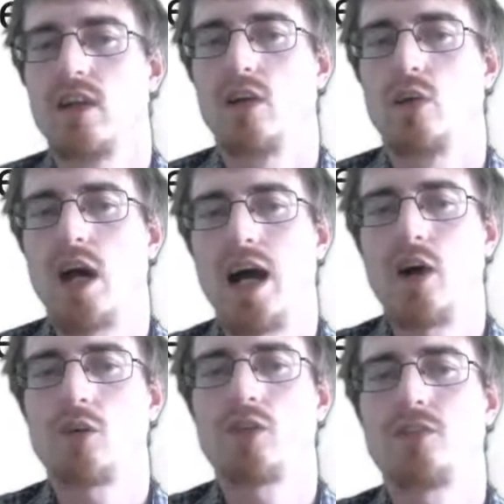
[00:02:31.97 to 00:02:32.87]

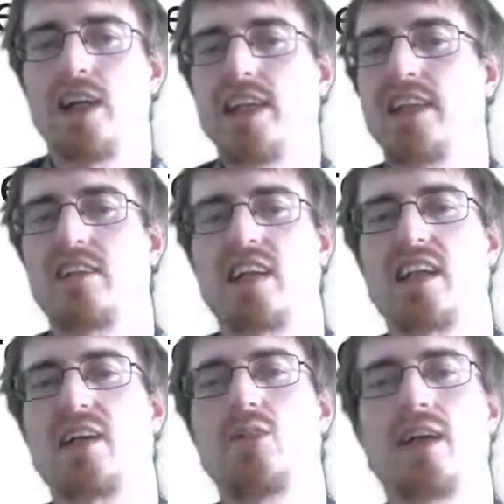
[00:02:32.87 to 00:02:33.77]
How to find
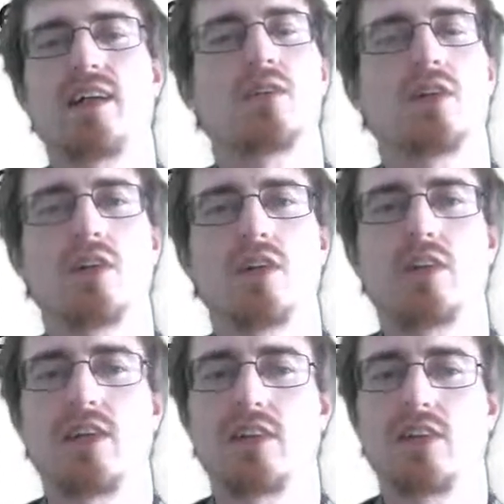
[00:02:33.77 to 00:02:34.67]
exactly where the return
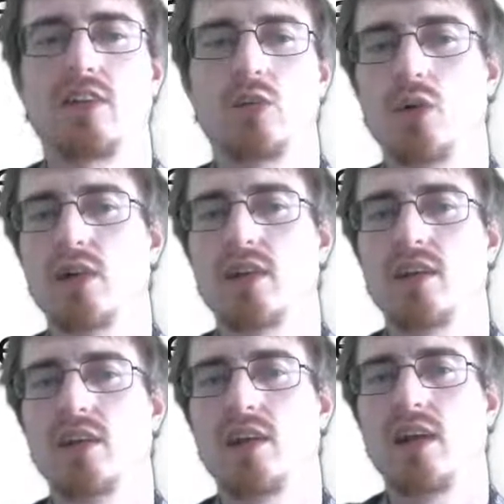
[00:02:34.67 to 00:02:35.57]
address is stored,
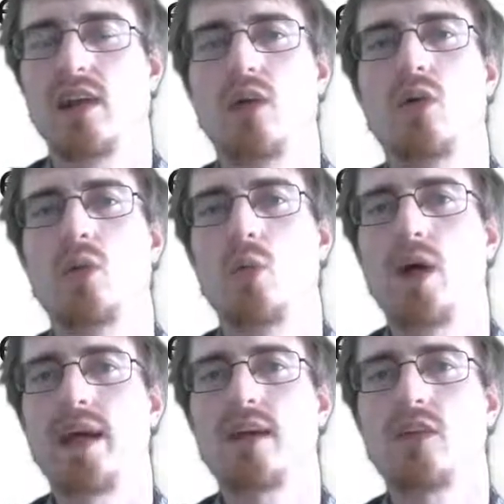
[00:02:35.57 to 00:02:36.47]

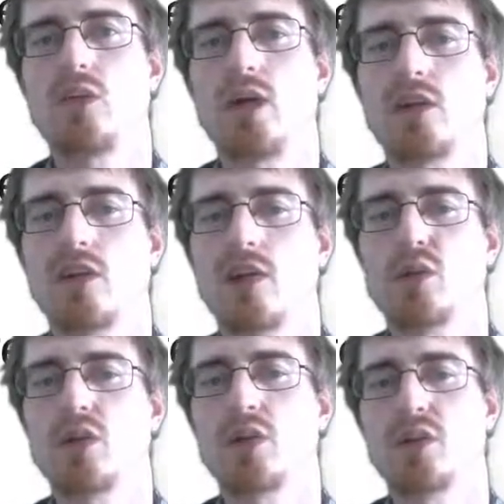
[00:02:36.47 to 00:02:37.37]
where to actually
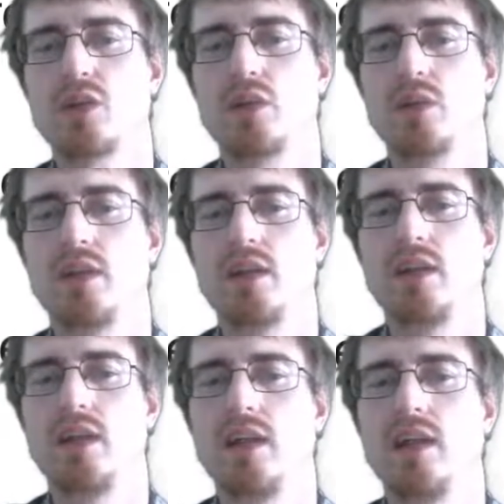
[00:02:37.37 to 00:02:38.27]
return to,
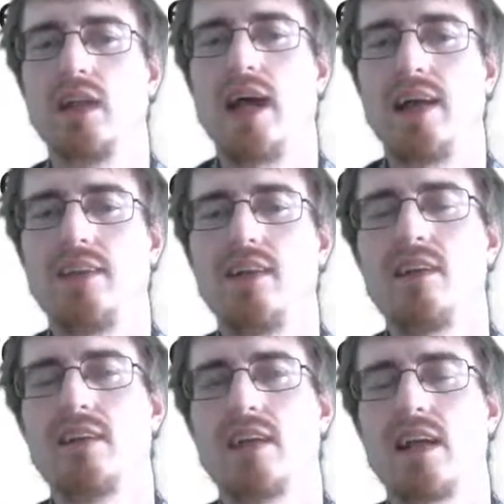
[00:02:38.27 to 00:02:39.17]
and
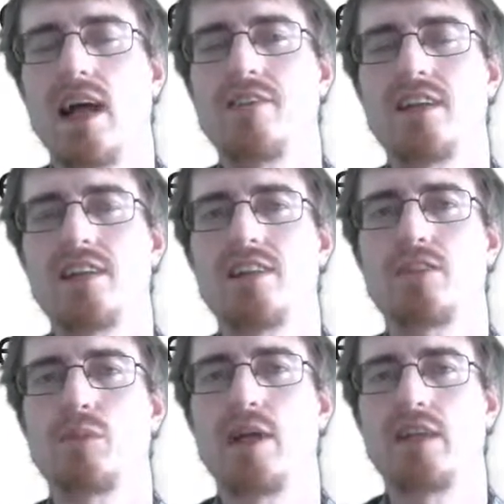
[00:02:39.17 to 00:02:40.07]
having this
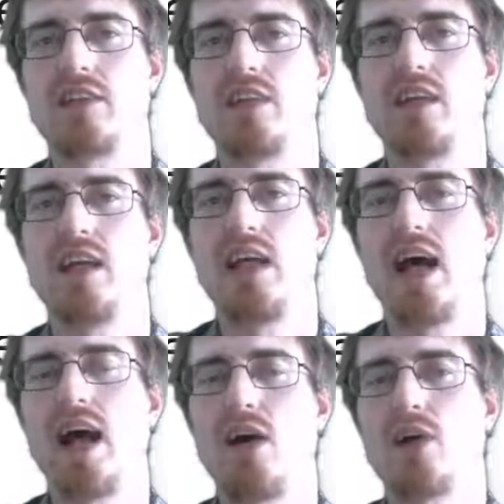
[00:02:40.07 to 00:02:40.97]
information,
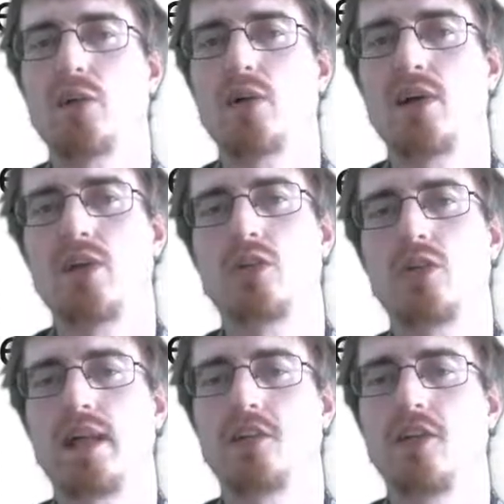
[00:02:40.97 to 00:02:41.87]
how are we going to
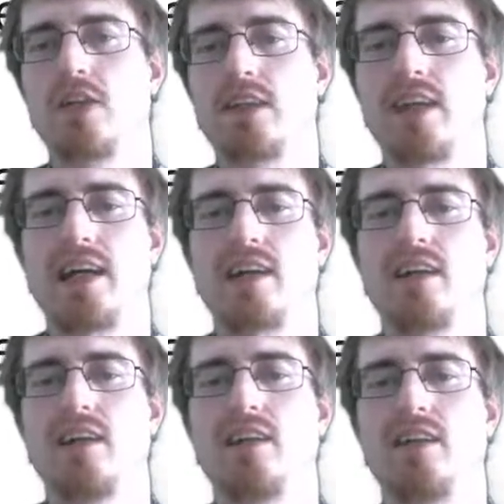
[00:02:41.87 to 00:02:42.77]
actually attack
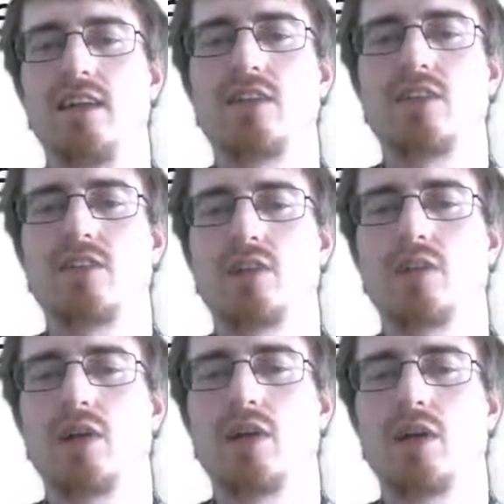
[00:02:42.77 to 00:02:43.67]
this
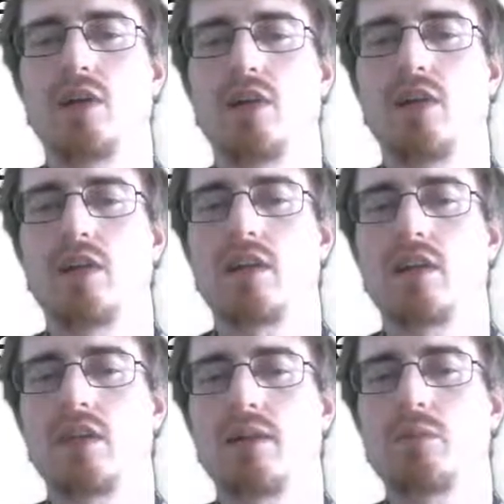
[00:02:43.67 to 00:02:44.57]

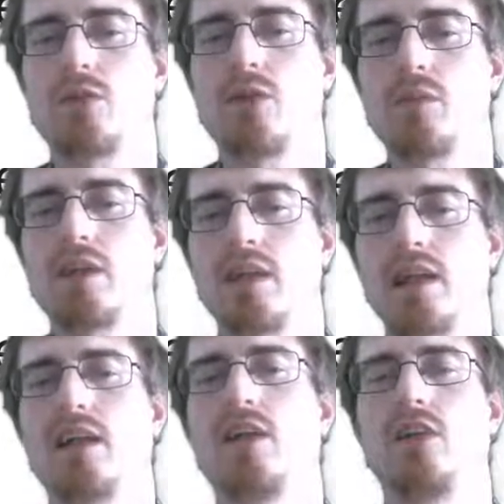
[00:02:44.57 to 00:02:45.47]
perform the
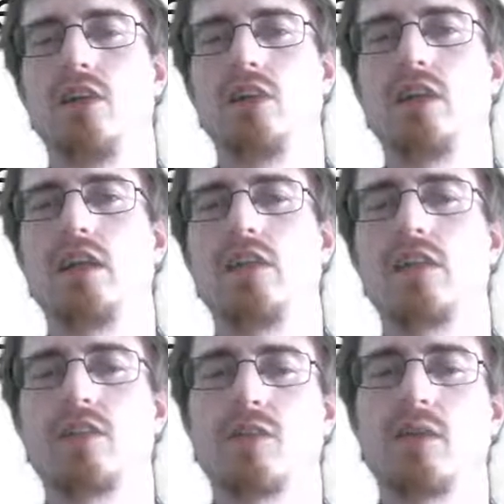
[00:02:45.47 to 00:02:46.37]
attack using this
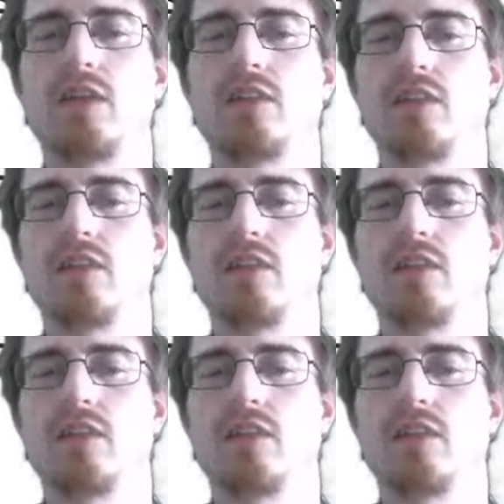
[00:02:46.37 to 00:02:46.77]
information.